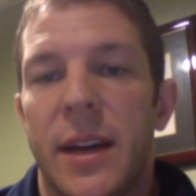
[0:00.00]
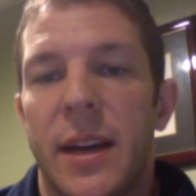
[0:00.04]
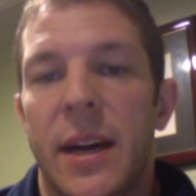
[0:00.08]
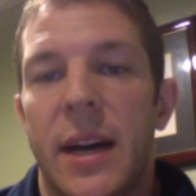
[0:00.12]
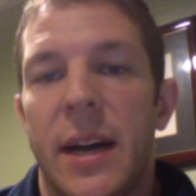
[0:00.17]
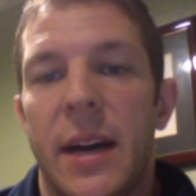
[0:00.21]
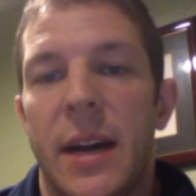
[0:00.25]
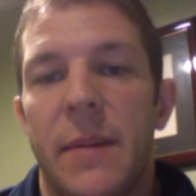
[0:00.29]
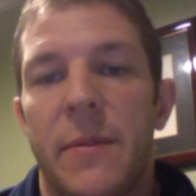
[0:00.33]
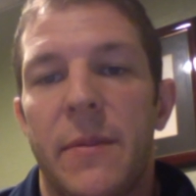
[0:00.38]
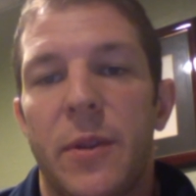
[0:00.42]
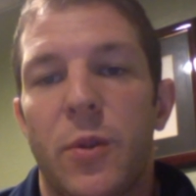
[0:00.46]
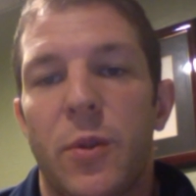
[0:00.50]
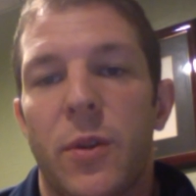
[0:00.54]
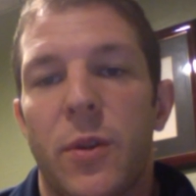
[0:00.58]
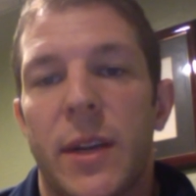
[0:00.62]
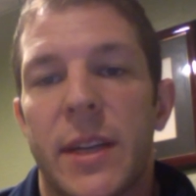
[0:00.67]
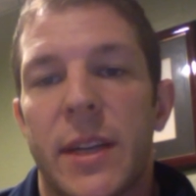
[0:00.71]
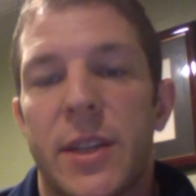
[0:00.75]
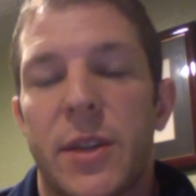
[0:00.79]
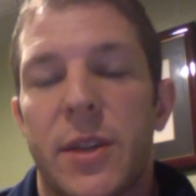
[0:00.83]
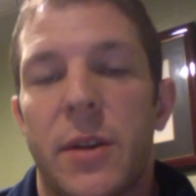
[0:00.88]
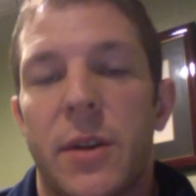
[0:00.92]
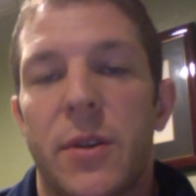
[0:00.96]
If you
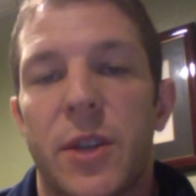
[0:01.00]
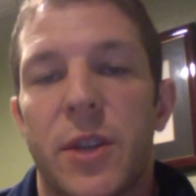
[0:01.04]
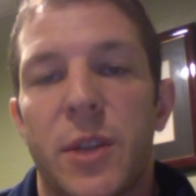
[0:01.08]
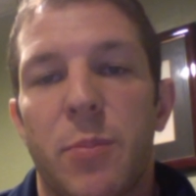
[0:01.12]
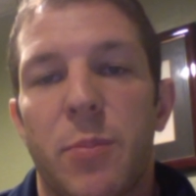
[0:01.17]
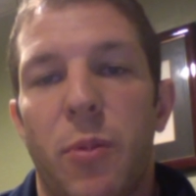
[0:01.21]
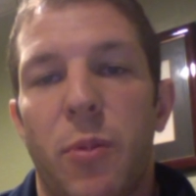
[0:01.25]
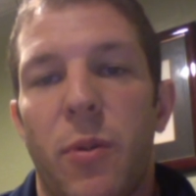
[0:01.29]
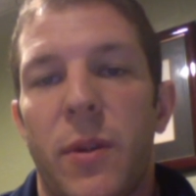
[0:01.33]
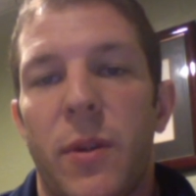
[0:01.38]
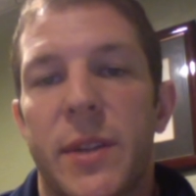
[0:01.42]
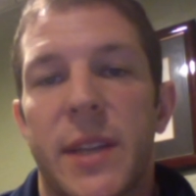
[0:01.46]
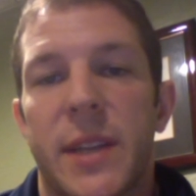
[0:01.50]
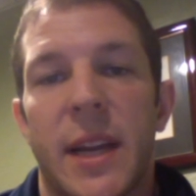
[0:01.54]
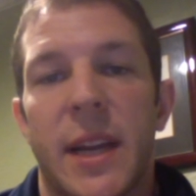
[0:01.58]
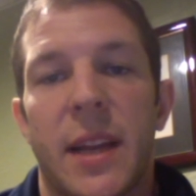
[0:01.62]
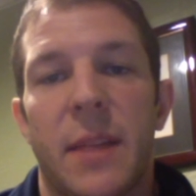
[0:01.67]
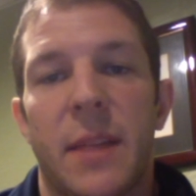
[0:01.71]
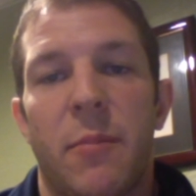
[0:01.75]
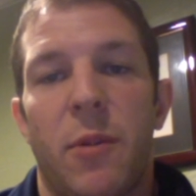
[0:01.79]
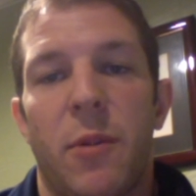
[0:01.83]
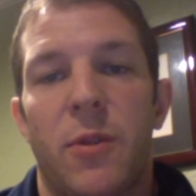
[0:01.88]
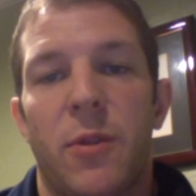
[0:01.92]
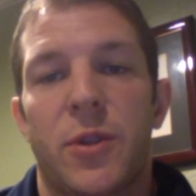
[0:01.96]
look at certain sports
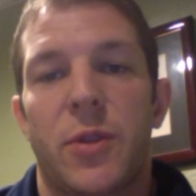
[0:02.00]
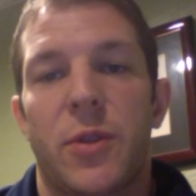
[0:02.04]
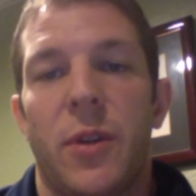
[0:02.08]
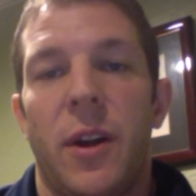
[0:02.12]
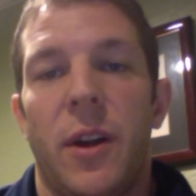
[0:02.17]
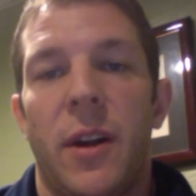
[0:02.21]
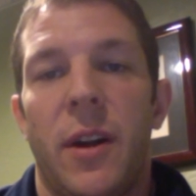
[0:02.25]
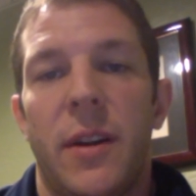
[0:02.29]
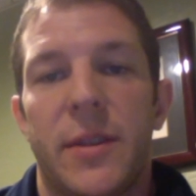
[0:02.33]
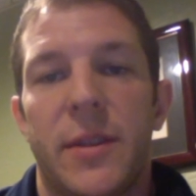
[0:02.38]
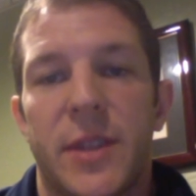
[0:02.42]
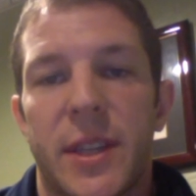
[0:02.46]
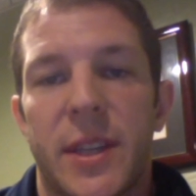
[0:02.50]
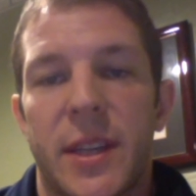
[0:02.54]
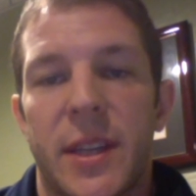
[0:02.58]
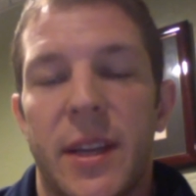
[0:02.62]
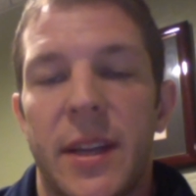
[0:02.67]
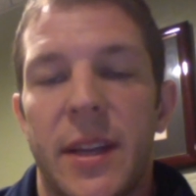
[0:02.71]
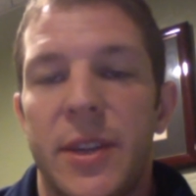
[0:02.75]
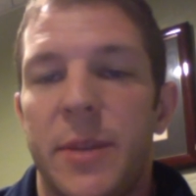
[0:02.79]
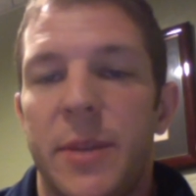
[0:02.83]
like the martial arts,